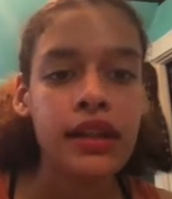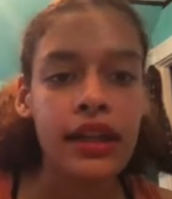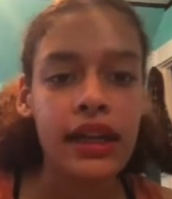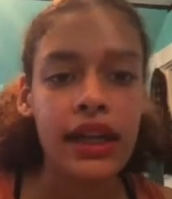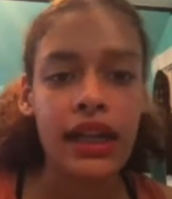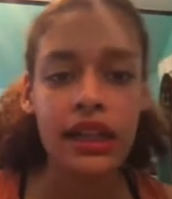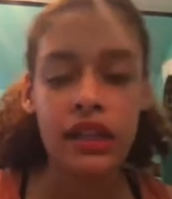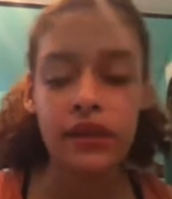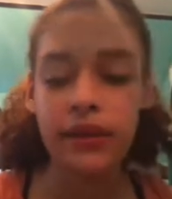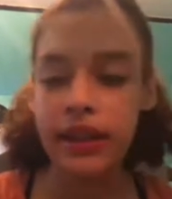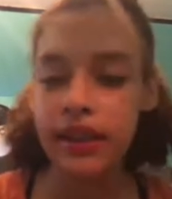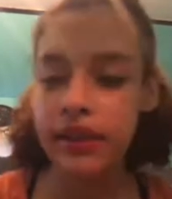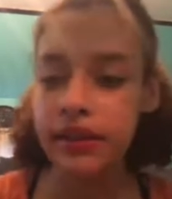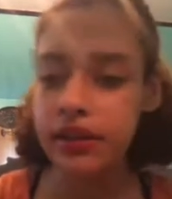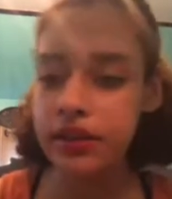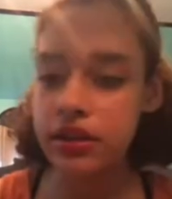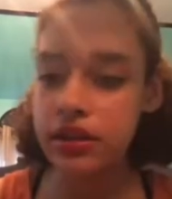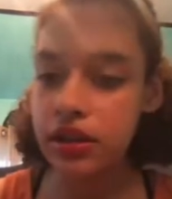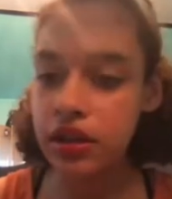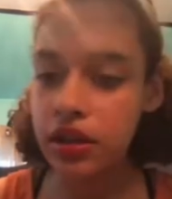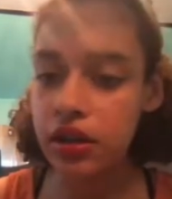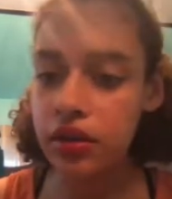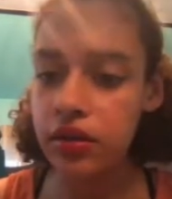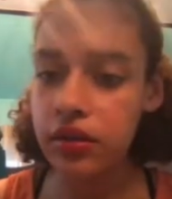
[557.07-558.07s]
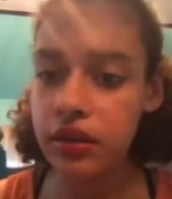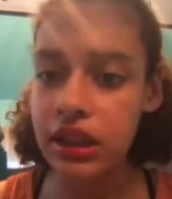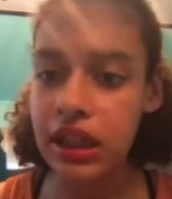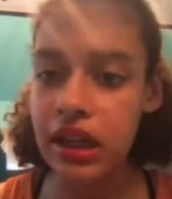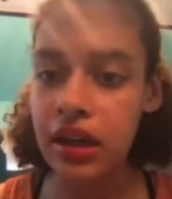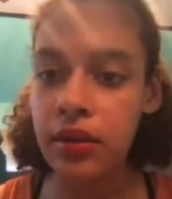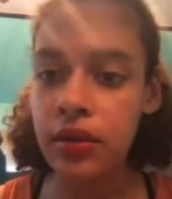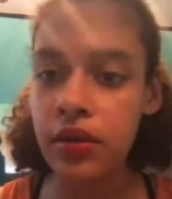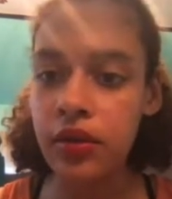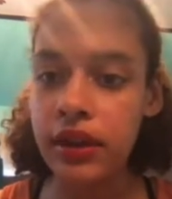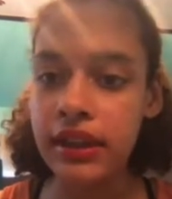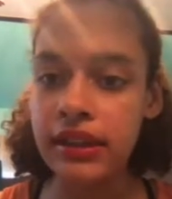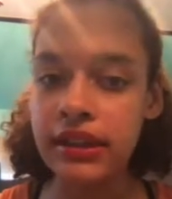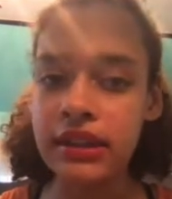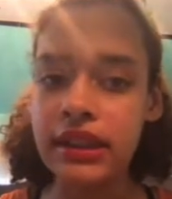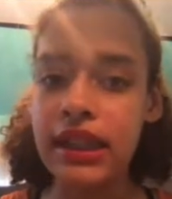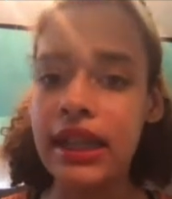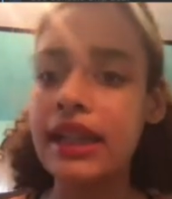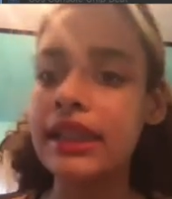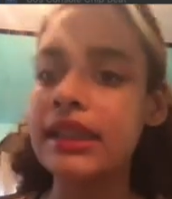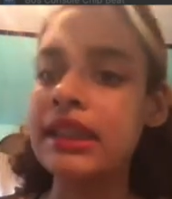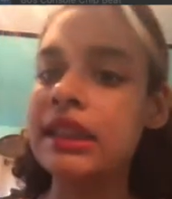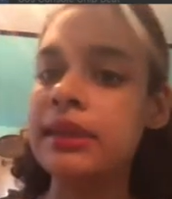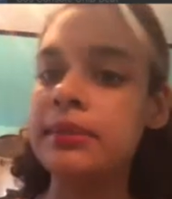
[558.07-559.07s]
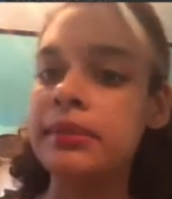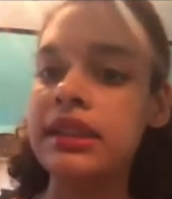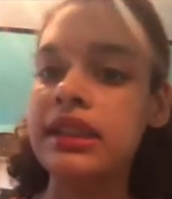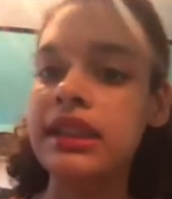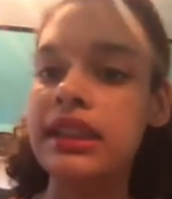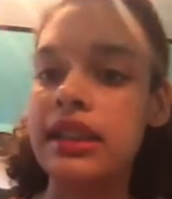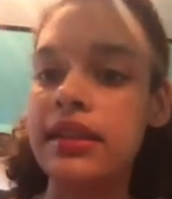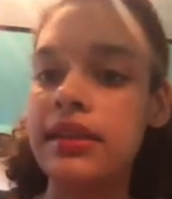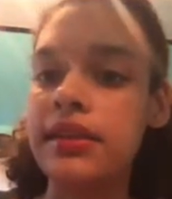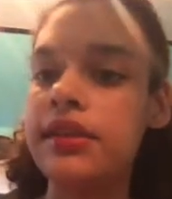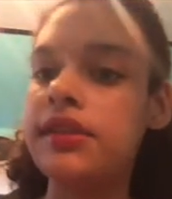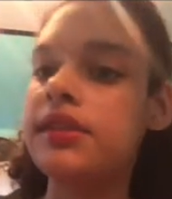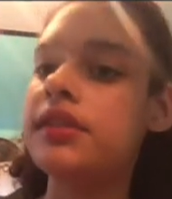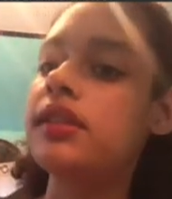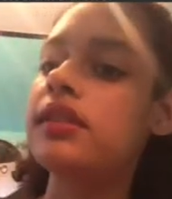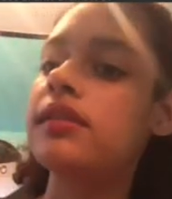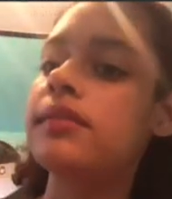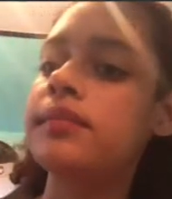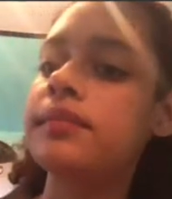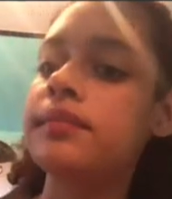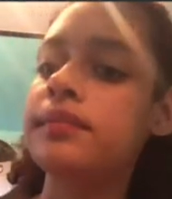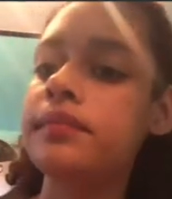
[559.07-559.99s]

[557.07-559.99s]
Anyways, so now I'm going to add some synths.